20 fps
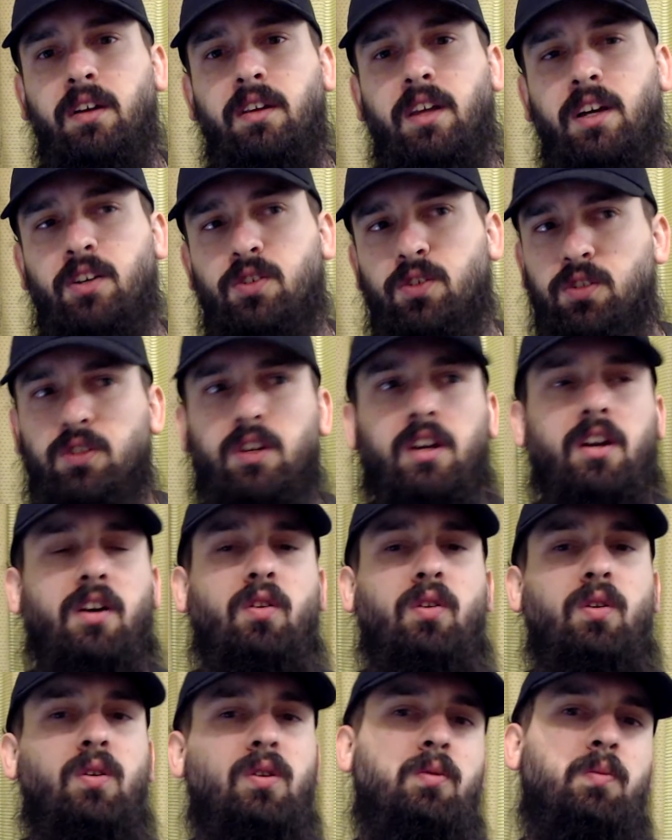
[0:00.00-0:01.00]
That's just like a
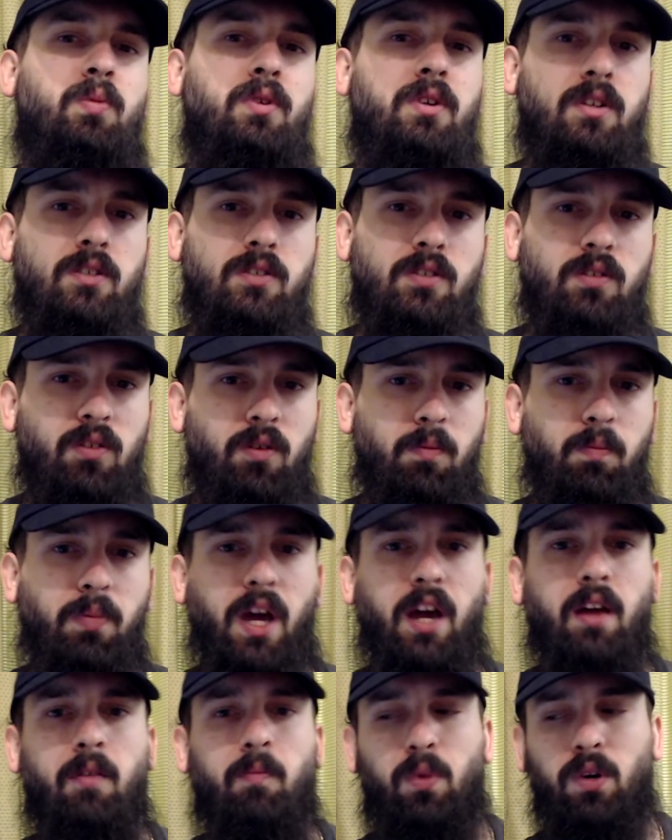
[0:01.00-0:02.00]
little prediction, a little
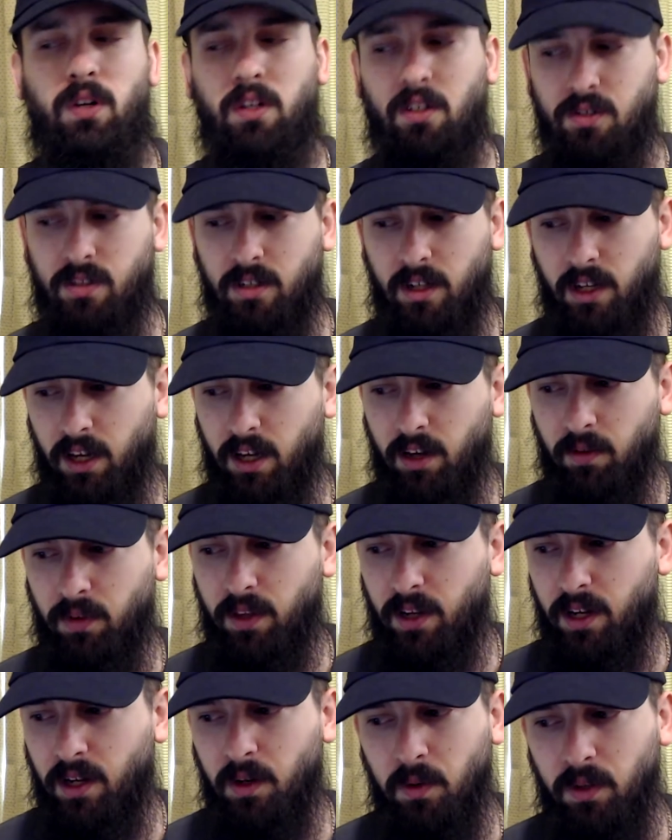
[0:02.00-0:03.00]
pet prediction I have
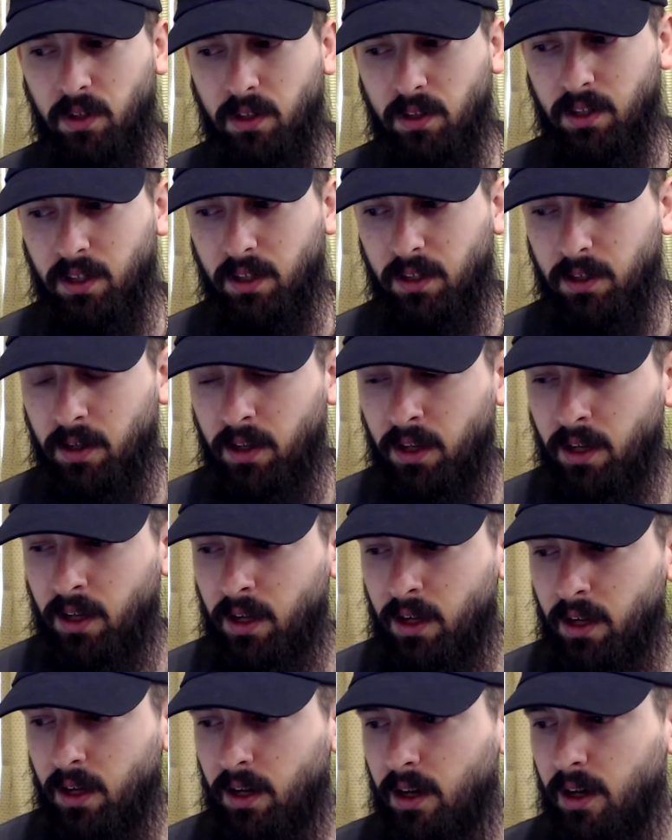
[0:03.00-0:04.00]
that I really think.
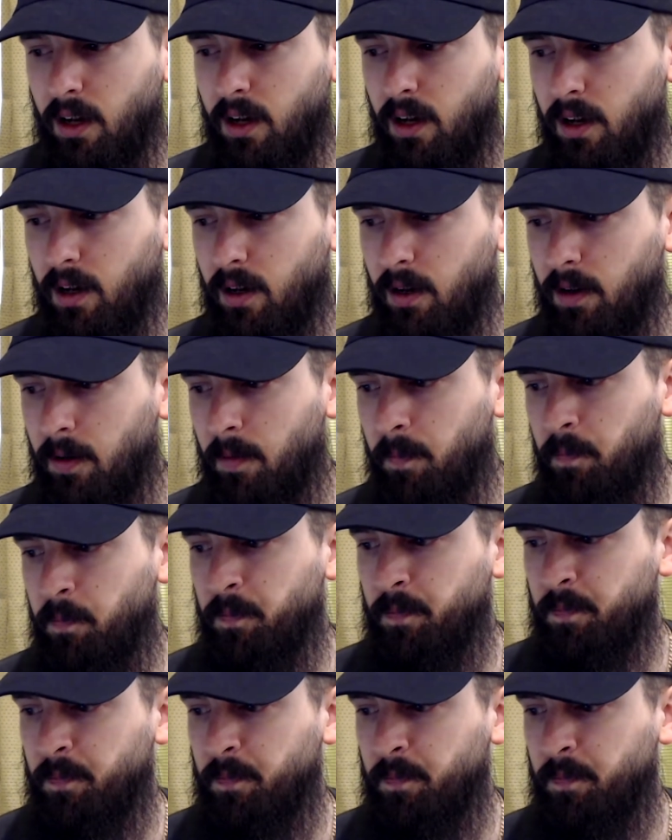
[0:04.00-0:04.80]
Oh